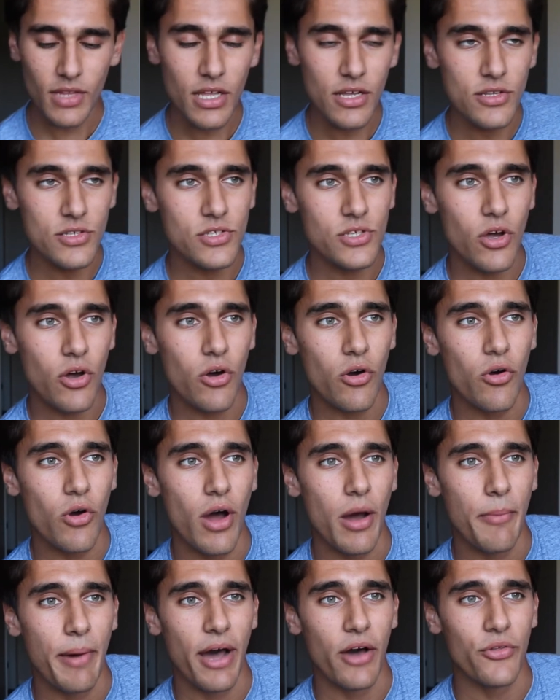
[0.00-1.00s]
So
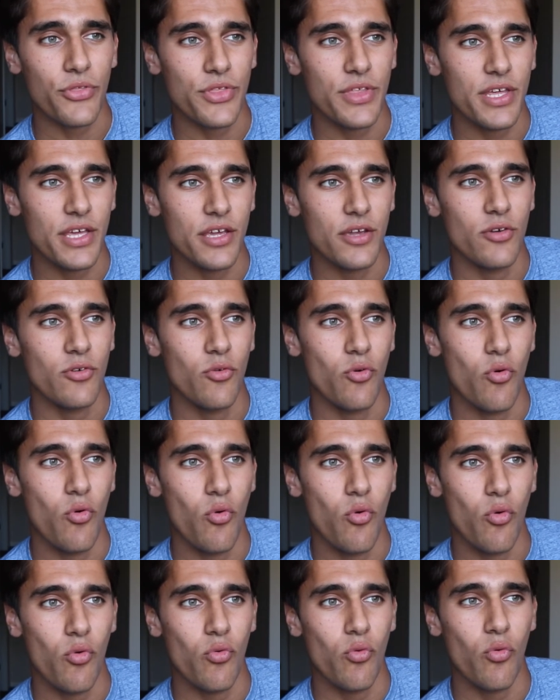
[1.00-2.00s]
about the
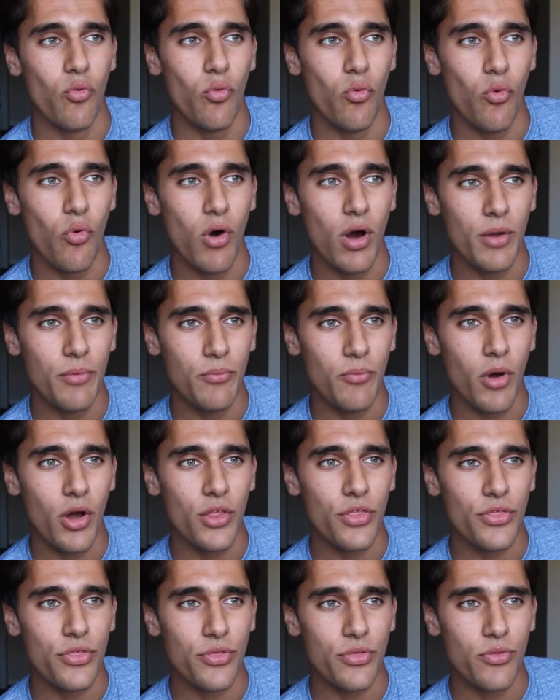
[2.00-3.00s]
1
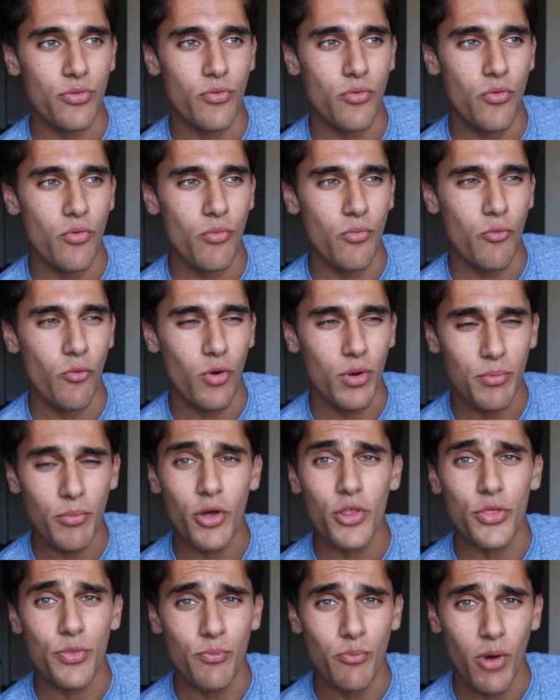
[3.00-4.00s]

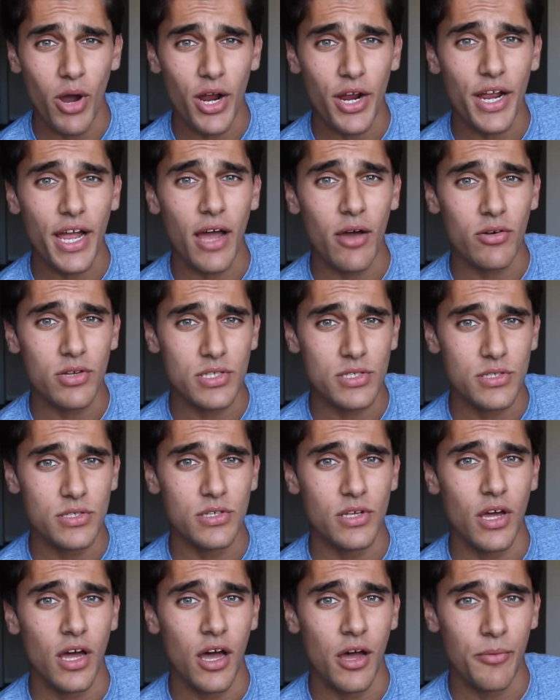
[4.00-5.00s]
month mark, I was
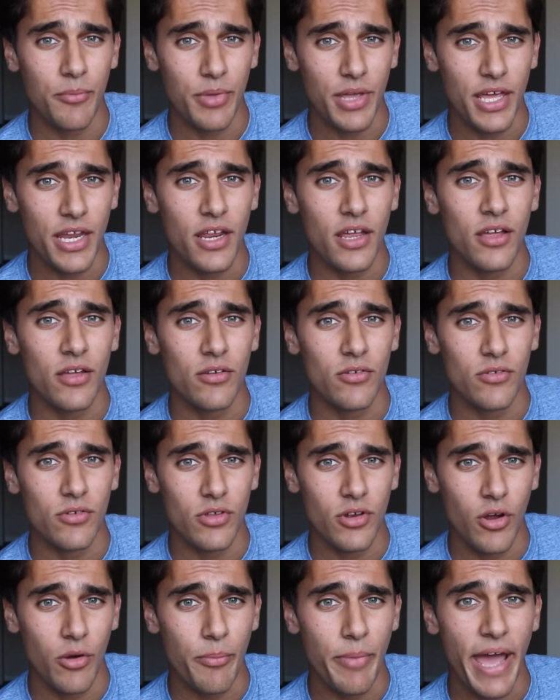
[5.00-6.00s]
getting,
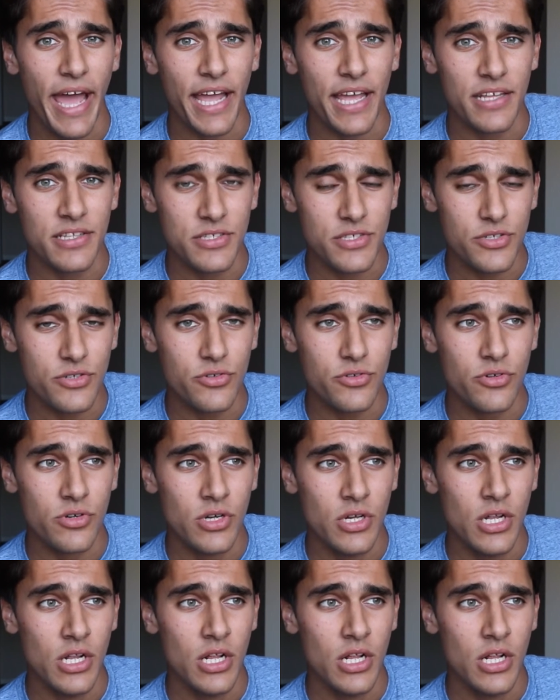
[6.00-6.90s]
back into